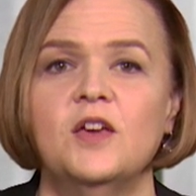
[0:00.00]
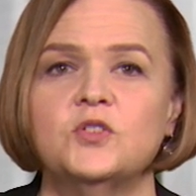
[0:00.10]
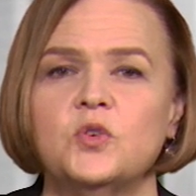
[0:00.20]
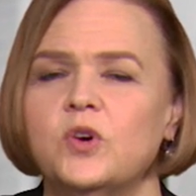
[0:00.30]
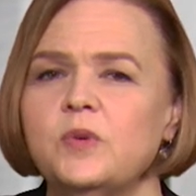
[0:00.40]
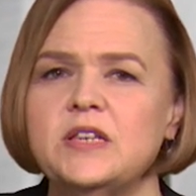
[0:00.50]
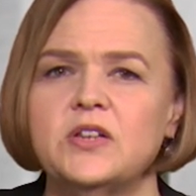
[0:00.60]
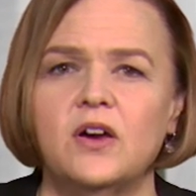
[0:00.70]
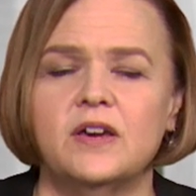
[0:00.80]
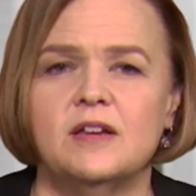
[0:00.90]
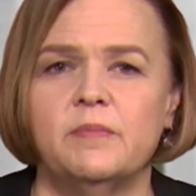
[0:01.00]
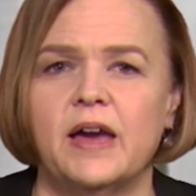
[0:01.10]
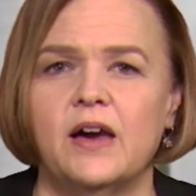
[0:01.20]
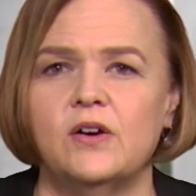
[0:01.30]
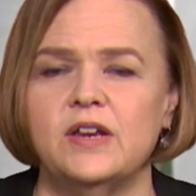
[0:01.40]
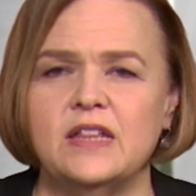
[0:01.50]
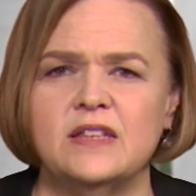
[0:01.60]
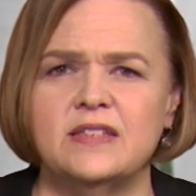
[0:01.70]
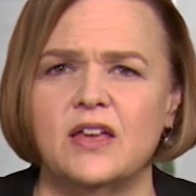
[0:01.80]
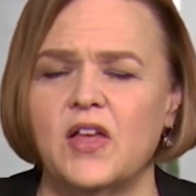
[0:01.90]
So, what are we talking about in
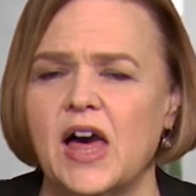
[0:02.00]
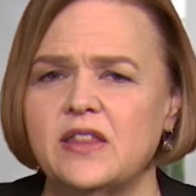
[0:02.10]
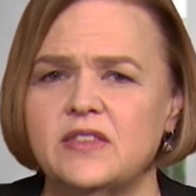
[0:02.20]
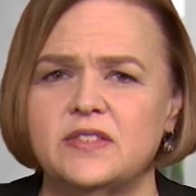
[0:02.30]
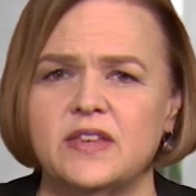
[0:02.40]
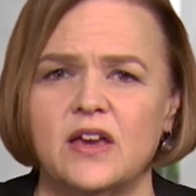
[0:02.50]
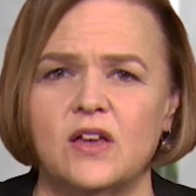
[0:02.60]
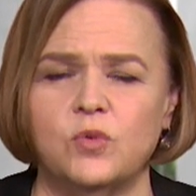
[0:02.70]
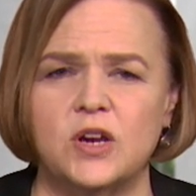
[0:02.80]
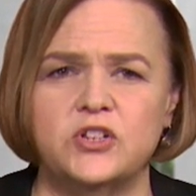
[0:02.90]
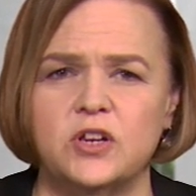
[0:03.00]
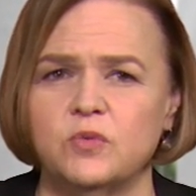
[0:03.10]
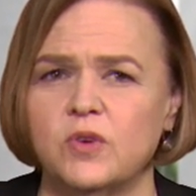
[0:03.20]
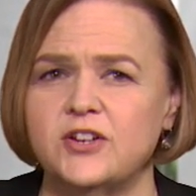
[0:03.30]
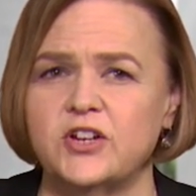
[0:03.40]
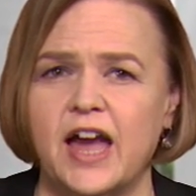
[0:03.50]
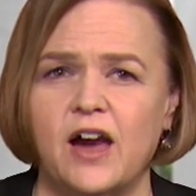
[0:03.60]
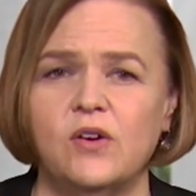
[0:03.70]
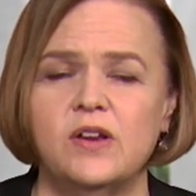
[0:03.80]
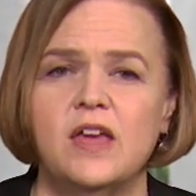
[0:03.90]
the cell, out of the cell, rush in, rush
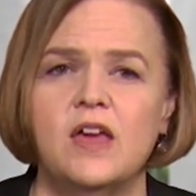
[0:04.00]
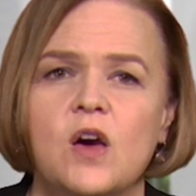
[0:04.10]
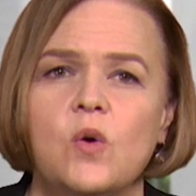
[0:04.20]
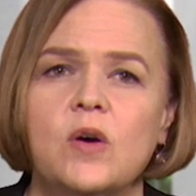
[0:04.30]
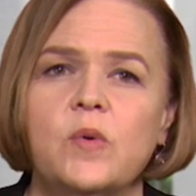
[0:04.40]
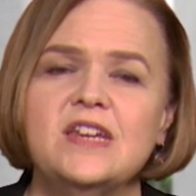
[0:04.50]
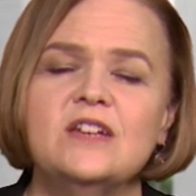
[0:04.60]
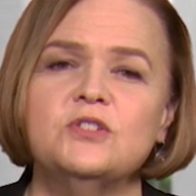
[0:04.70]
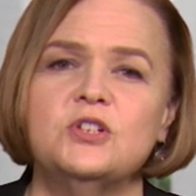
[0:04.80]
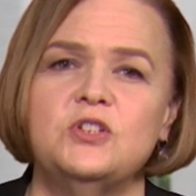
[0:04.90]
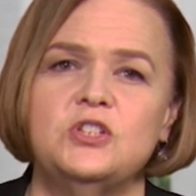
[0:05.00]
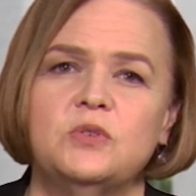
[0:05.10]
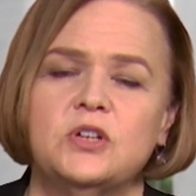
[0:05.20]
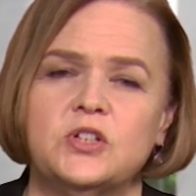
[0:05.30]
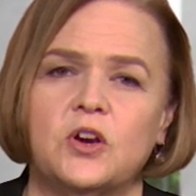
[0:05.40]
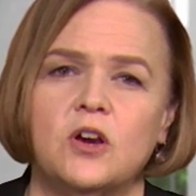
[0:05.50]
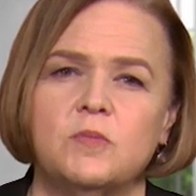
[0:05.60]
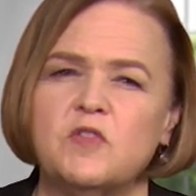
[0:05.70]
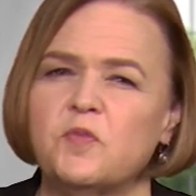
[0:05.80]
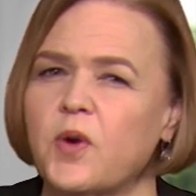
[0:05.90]
out? Well, I want to introduce you to a
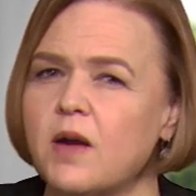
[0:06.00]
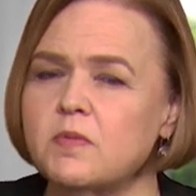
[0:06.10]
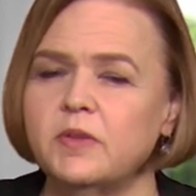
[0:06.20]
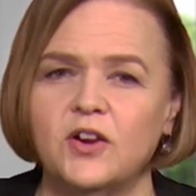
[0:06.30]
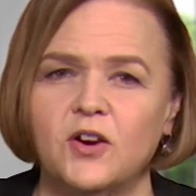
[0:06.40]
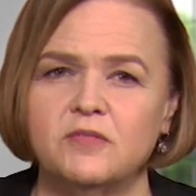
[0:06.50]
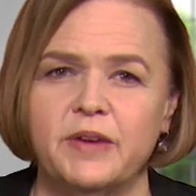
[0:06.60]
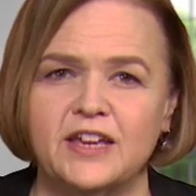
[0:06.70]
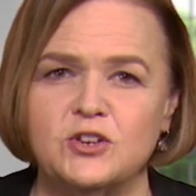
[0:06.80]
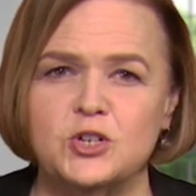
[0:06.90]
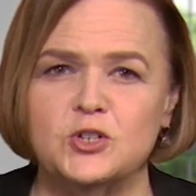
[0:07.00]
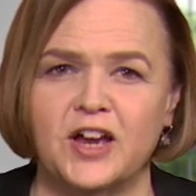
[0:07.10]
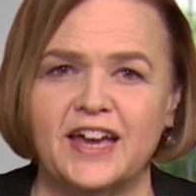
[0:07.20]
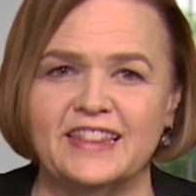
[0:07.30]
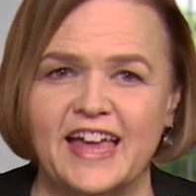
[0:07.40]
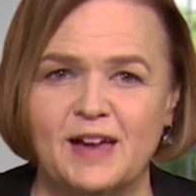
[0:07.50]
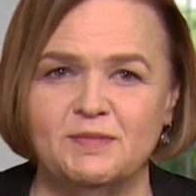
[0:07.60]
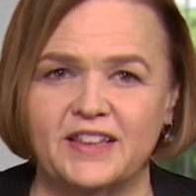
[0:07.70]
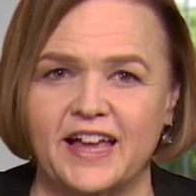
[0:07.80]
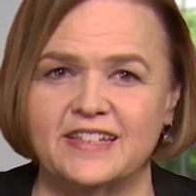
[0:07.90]
term you've probably heard back in junior high
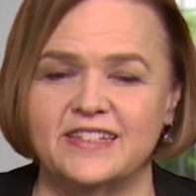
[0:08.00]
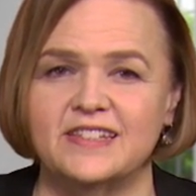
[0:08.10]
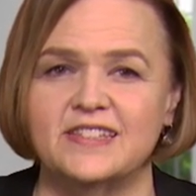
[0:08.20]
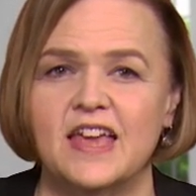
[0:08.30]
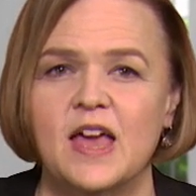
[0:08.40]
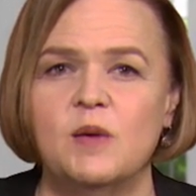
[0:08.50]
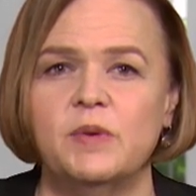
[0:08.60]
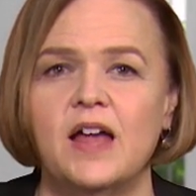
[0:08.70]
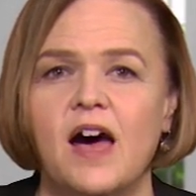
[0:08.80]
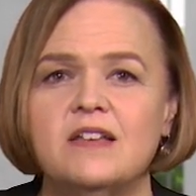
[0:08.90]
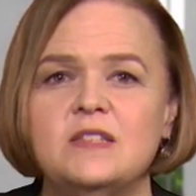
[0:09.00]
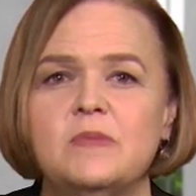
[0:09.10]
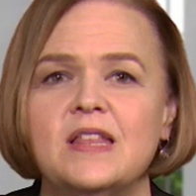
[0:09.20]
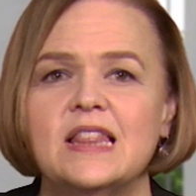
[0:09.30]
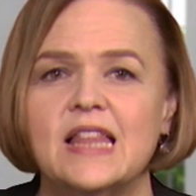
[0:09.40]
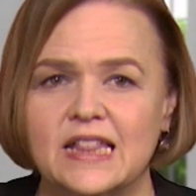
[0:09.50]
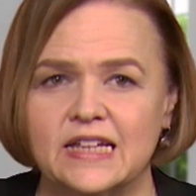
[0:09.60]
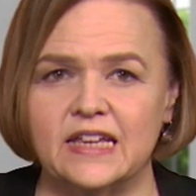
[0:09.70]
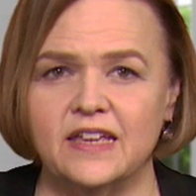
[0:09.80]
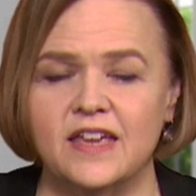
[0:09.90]
lab classes, but
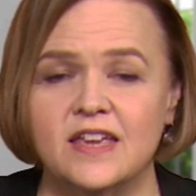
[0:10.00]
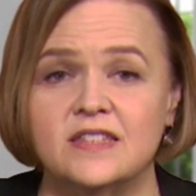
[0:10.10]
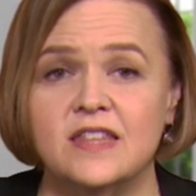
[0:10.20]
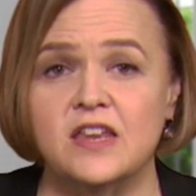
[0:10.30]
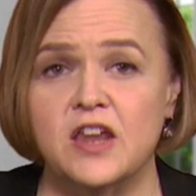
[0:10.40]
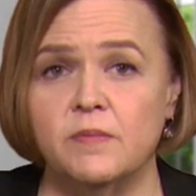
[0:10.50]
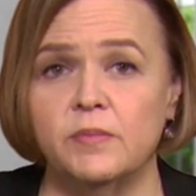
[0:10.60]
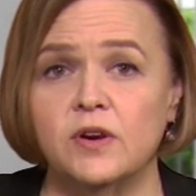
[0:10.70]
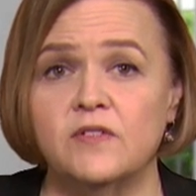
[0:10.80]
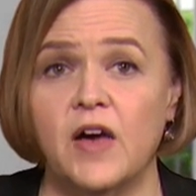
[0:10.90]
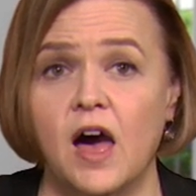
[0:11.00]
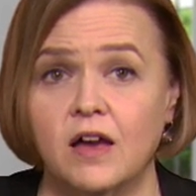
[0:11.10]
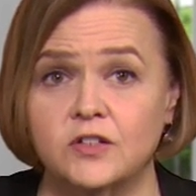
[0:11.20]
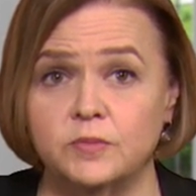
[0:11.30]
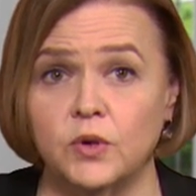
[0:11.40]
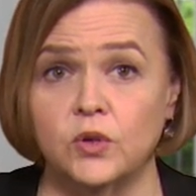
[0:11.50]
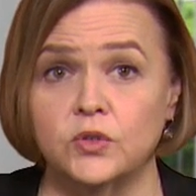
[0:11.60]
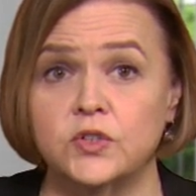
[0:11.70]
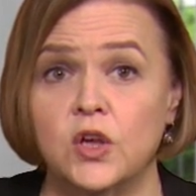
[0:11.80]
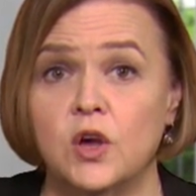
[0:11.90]
osmolality is the number of
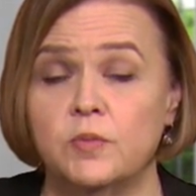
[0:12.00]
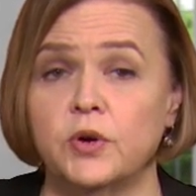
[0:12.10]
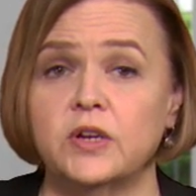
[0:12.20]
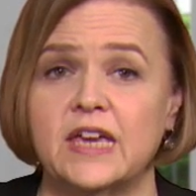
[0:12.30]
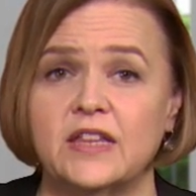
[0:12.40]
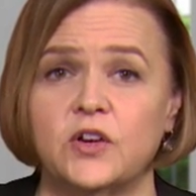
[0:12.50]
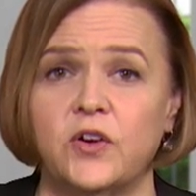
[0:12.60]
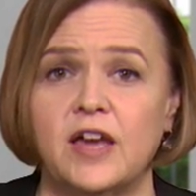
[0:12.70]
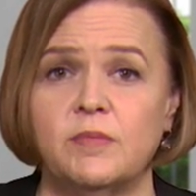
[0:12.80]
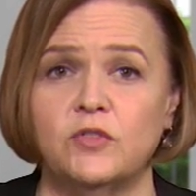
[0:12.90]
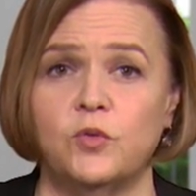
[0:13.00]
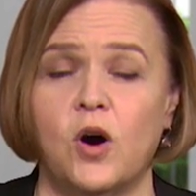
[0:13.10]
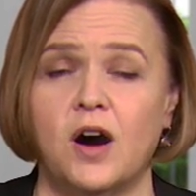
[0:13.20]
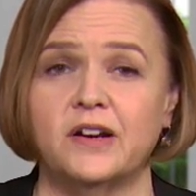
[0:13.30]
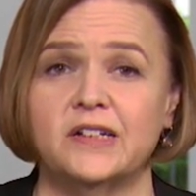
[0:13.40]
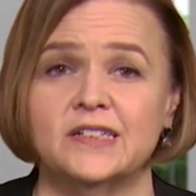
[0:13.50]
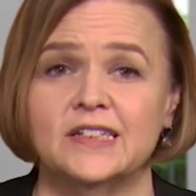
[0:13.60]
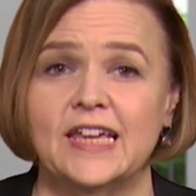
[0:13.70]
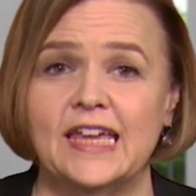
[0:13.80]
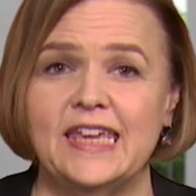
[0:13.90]
osmoles per kilogram of water.
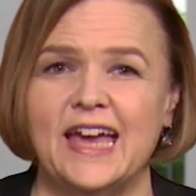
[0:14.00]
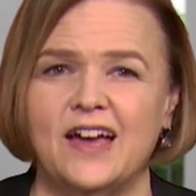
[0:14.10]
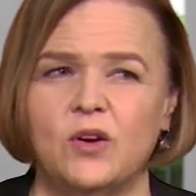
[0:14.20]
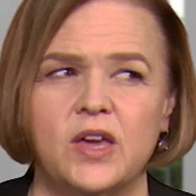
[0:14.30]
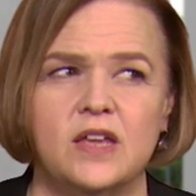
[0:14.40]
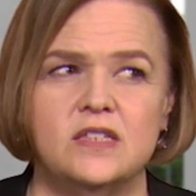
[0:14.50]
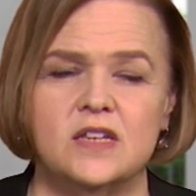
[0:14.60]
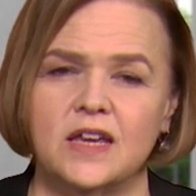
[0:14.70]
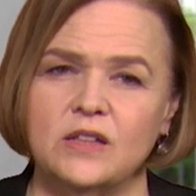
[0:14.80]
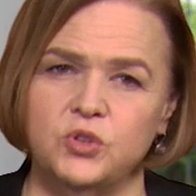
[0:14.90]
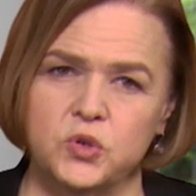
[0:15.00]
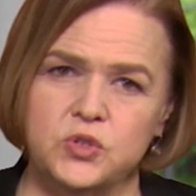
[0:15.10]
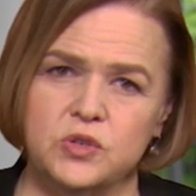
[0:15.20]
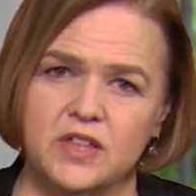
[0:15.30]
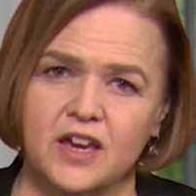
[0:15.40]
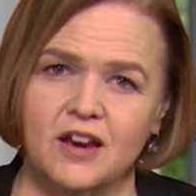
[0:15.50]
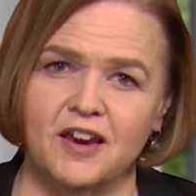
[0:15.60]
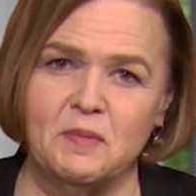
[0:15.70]
Yeah, okay, did I lose you there?